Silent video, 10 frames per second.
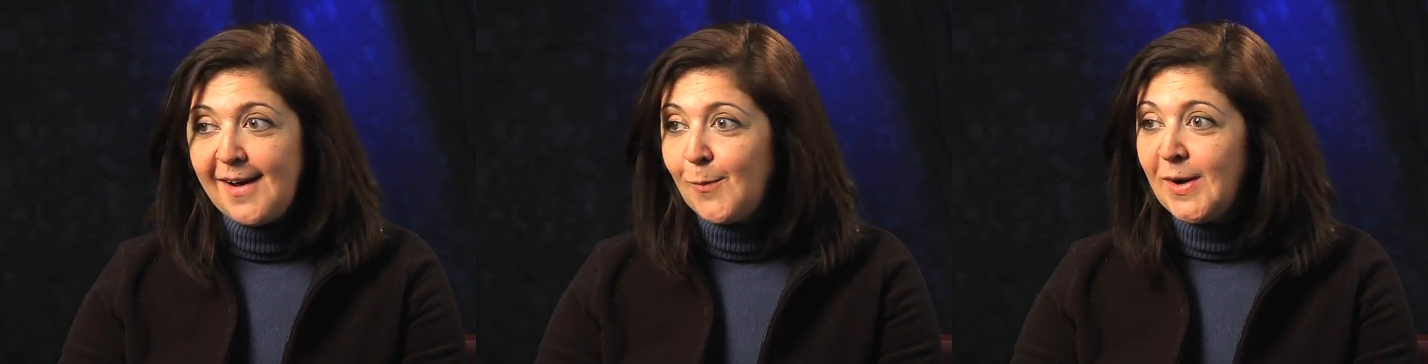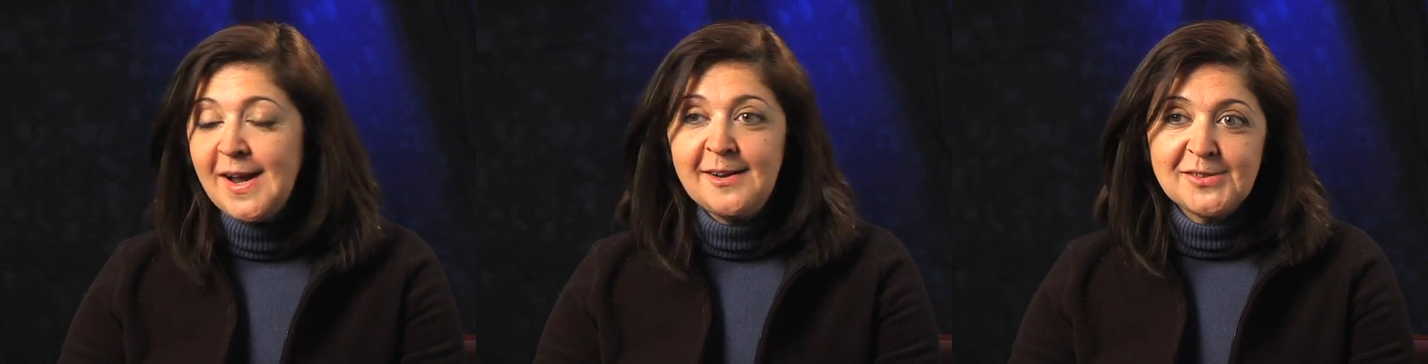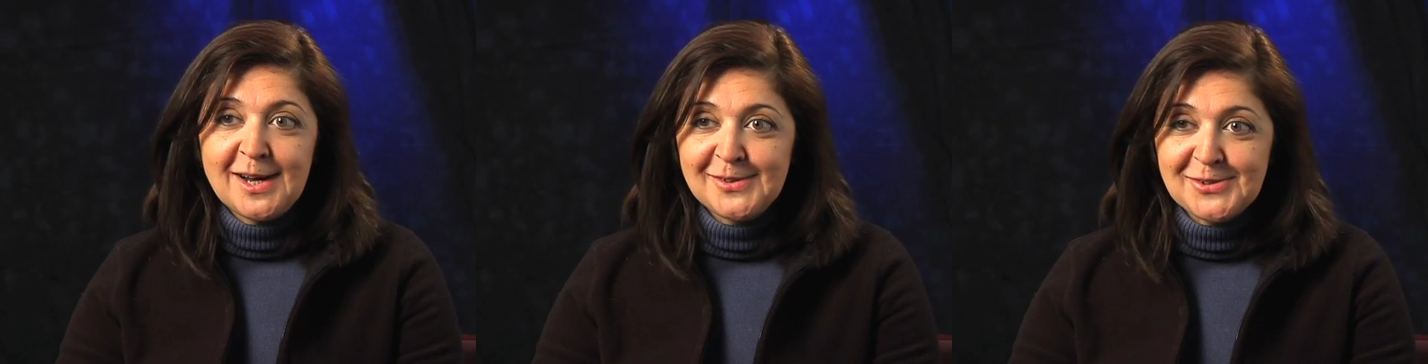What kind of
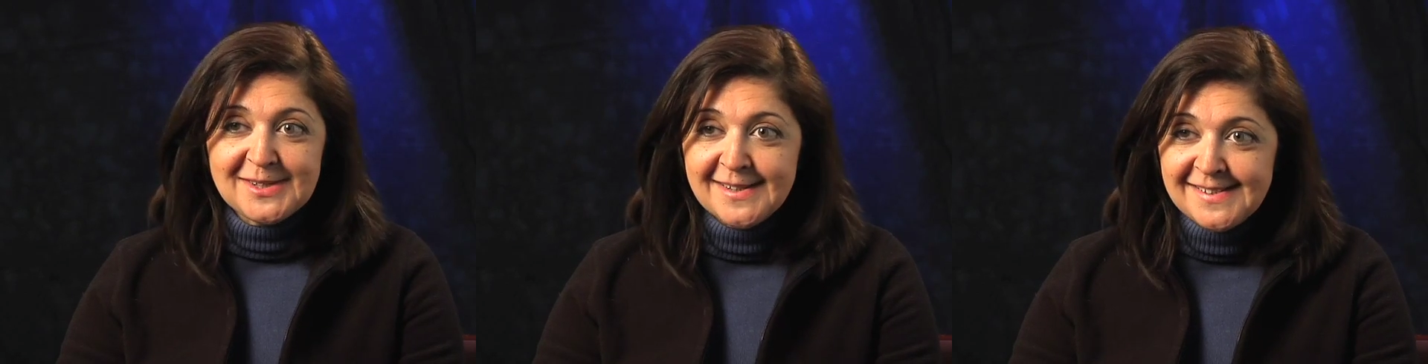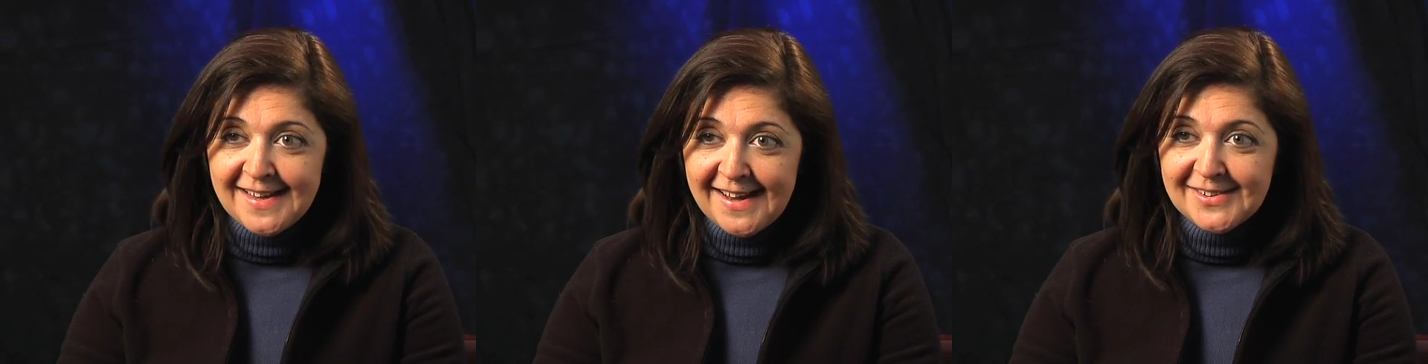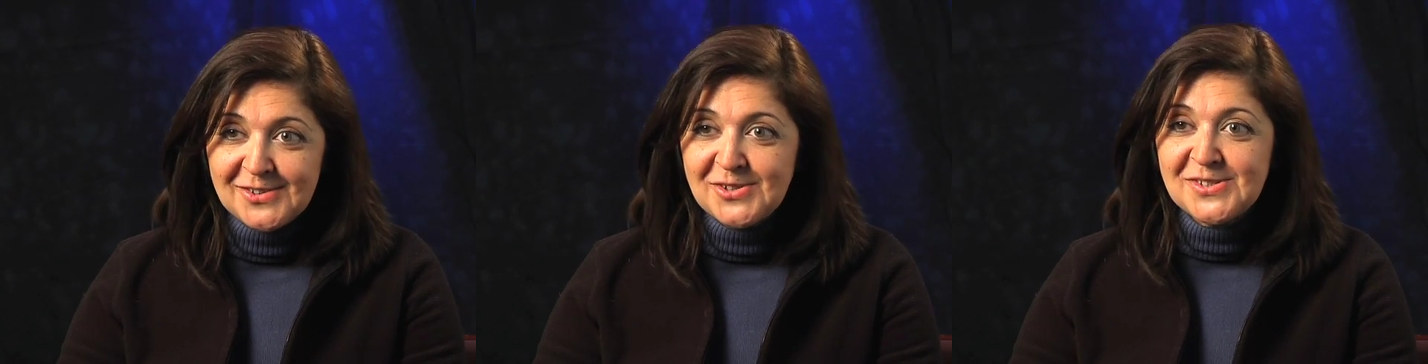doctor does
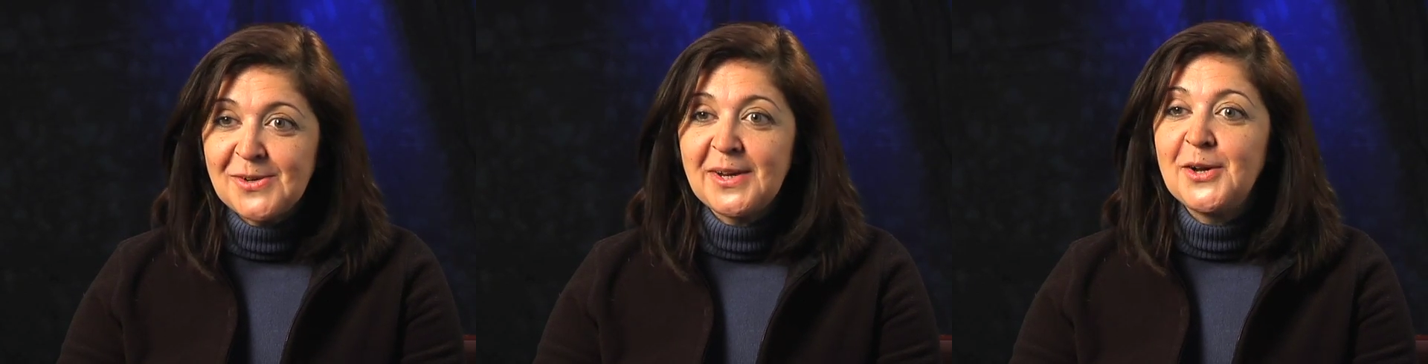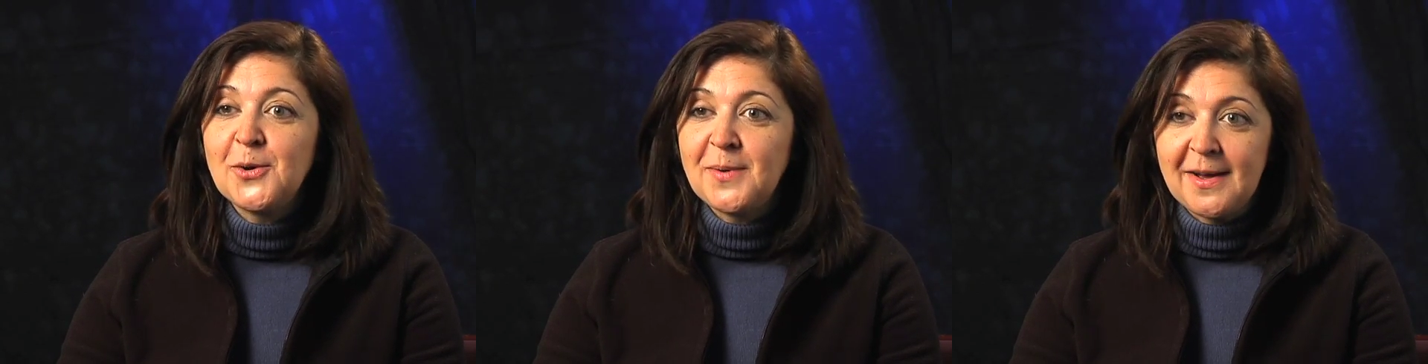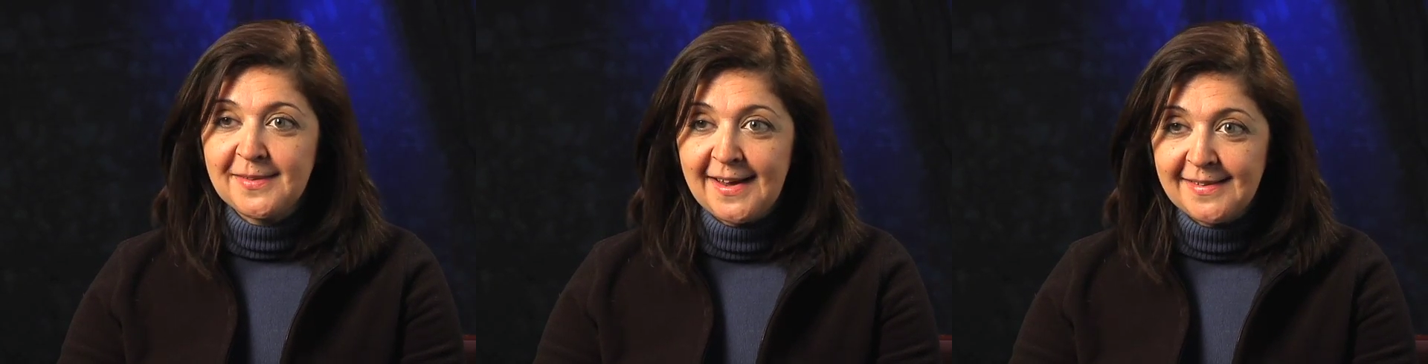that? You just don't hear
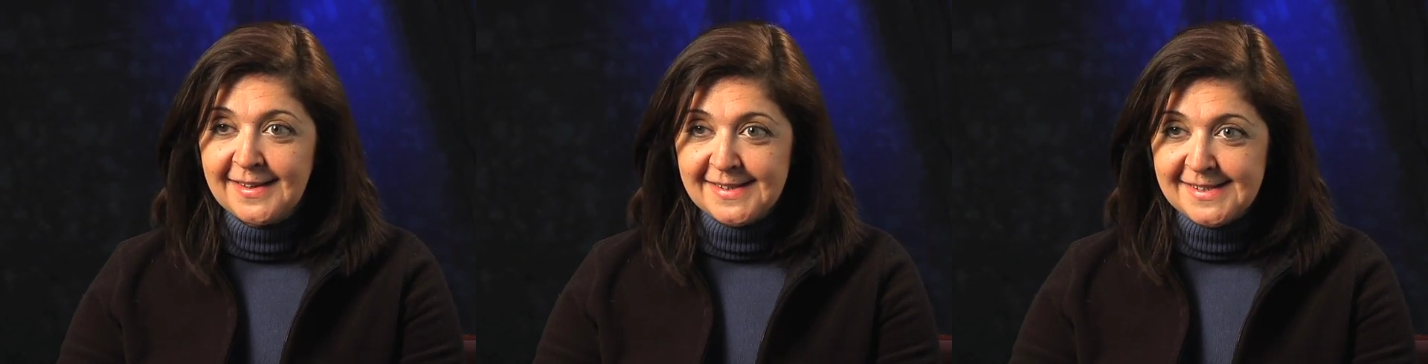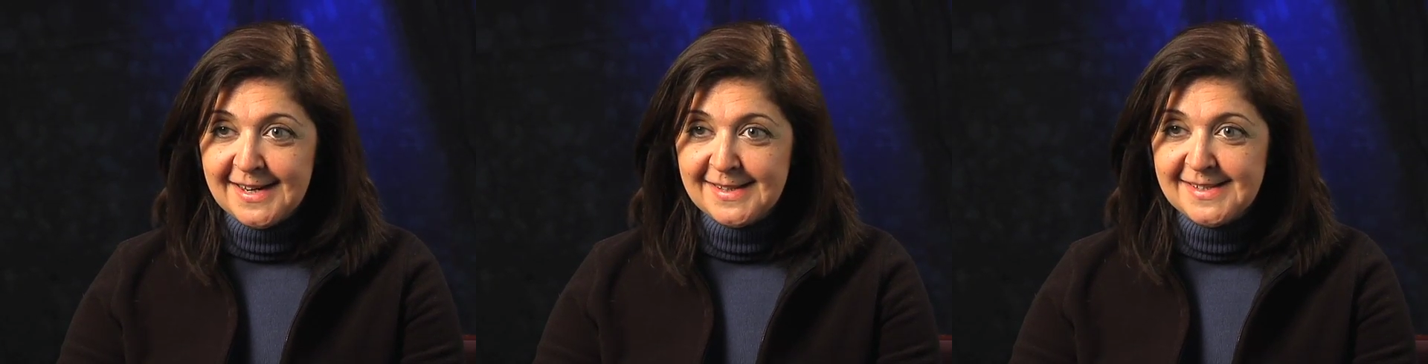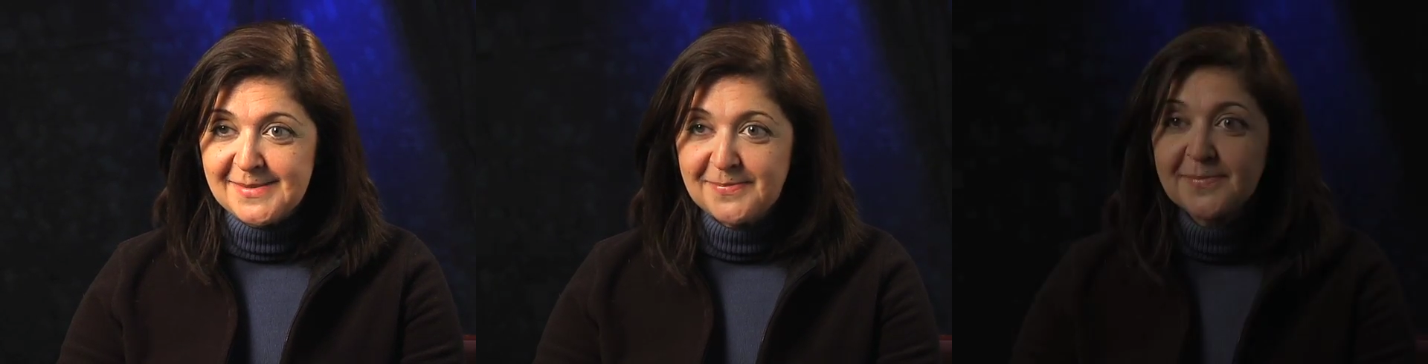about that these
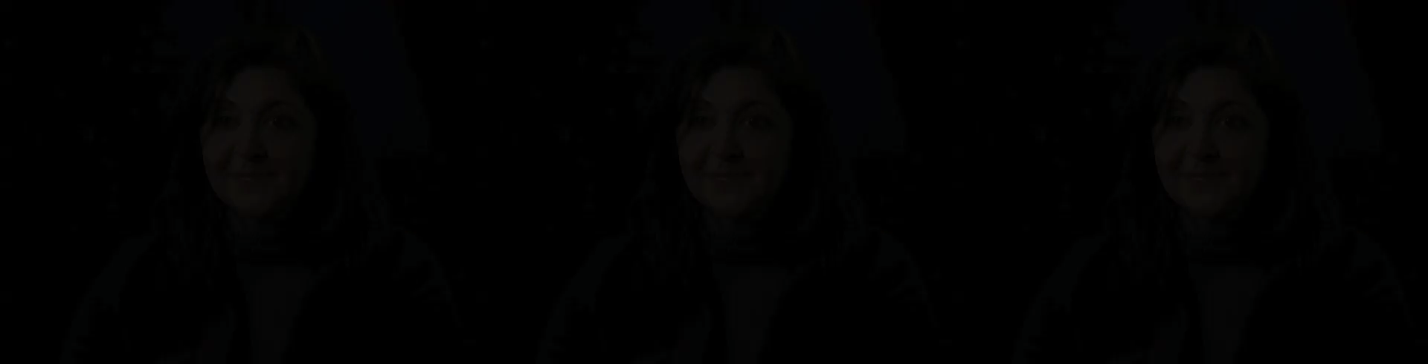days.